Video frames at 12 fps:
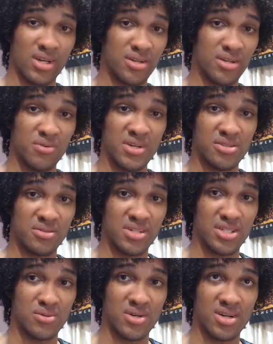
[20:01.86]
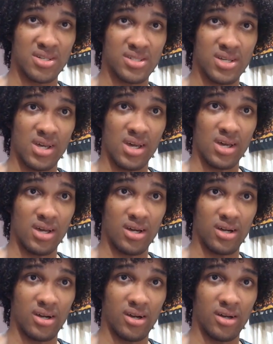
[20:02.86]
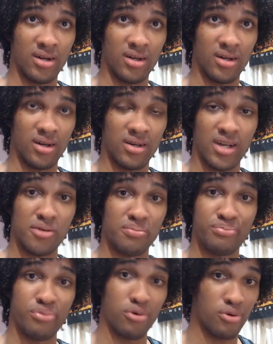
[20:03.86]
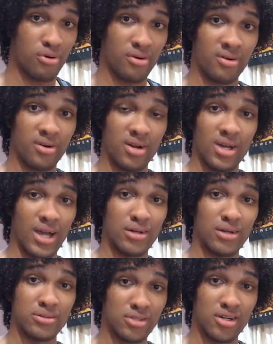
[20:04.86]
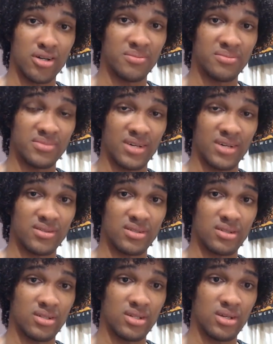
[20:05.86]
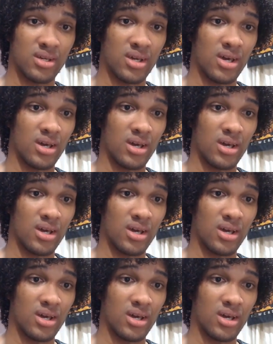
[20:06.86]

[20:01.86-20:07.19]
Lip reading: got the win. So this was another poor outcome, definitely.